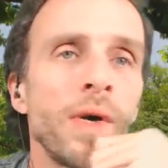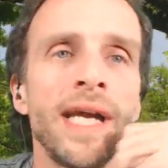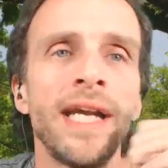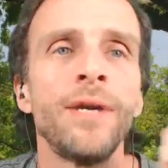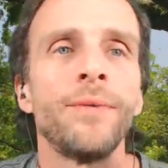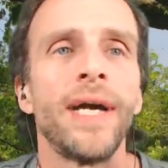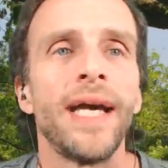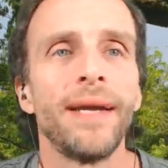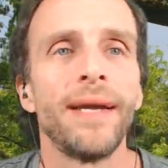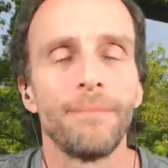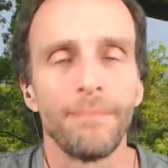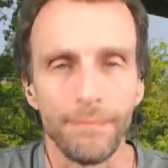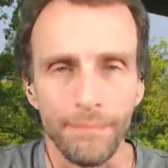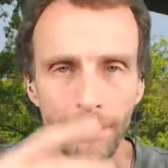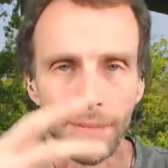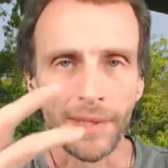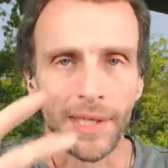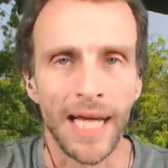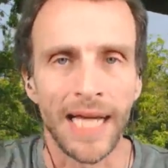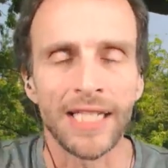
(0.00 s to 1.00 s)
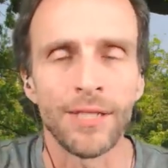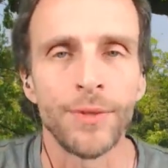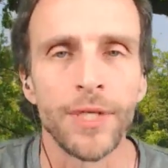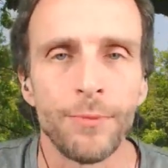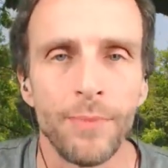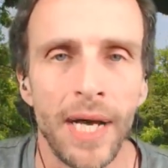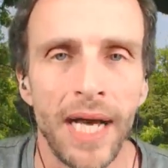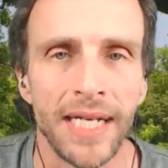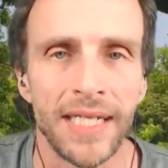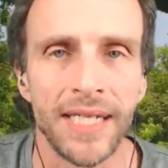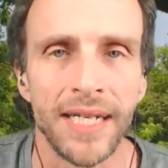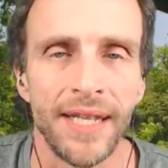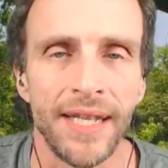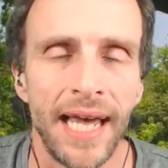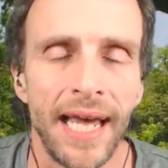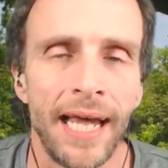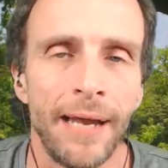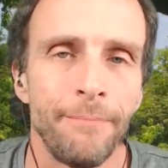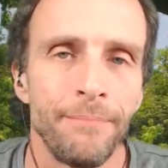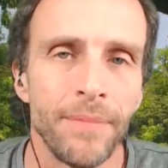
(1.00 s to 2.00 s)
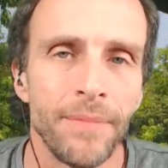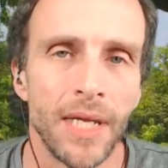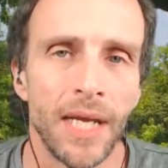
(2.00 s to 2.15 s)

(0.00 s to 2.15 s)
anyway, lots of response to that.